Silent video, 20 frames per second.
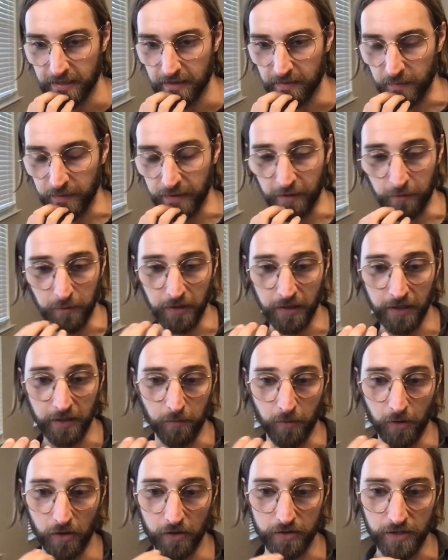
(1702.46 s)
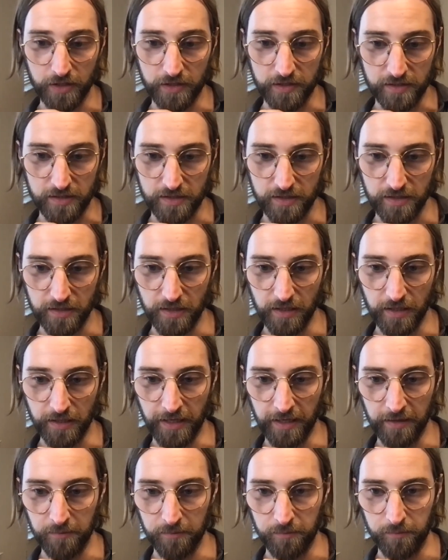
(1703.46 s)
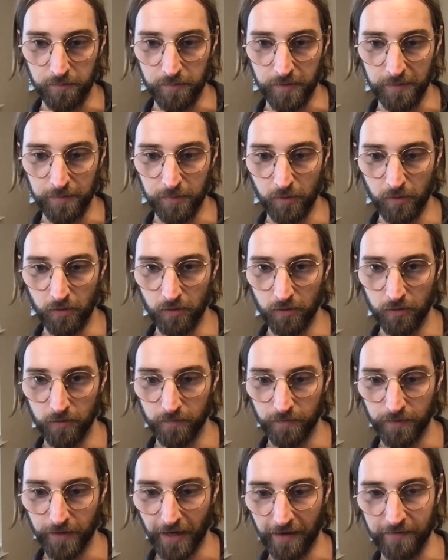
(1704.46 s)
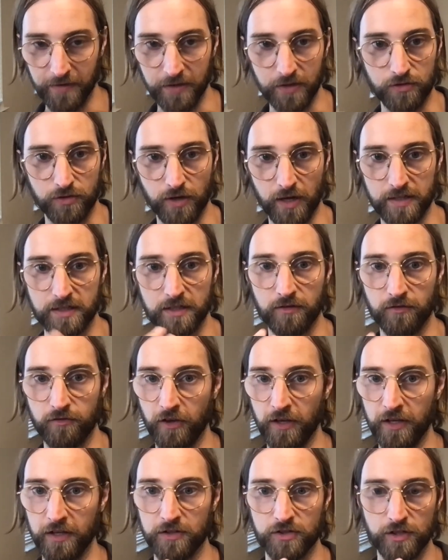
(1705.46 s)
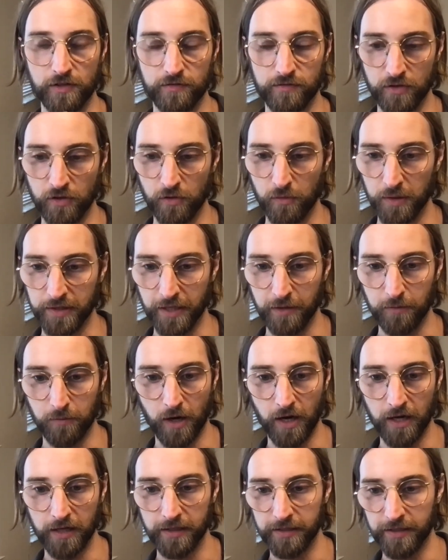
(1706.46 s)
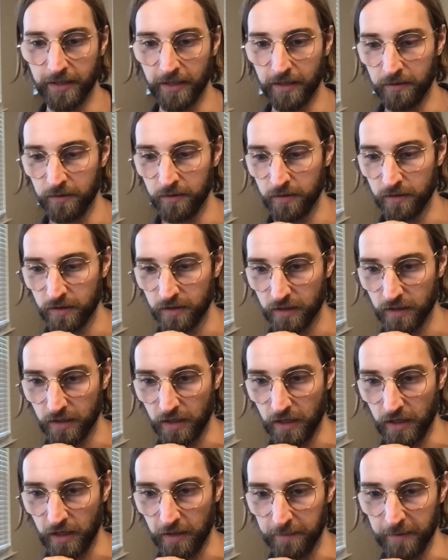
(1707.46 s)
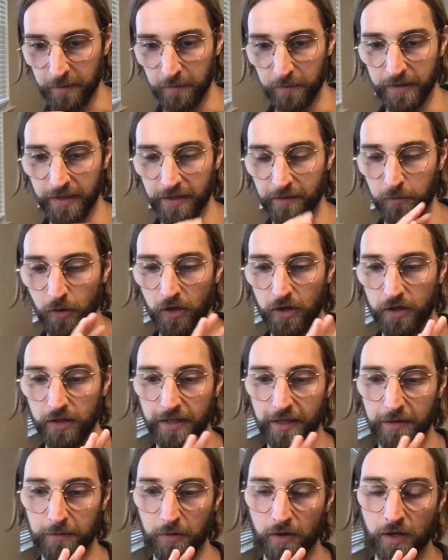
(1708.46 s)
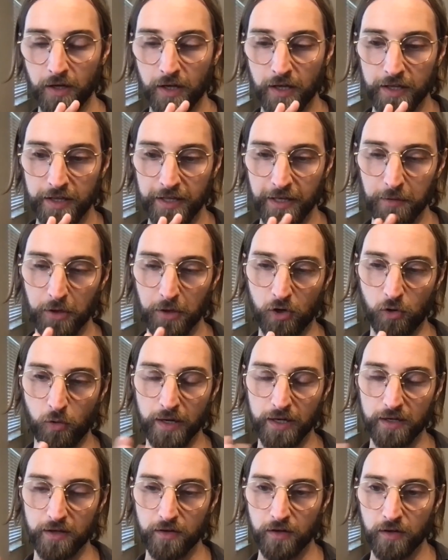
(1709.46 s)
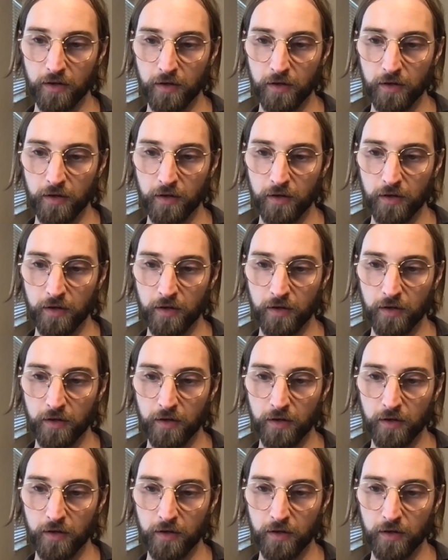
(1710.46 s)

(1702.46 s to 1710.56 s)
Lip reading: when they really were just, again, people having trust and faith, shifting to what they want. And then they were quick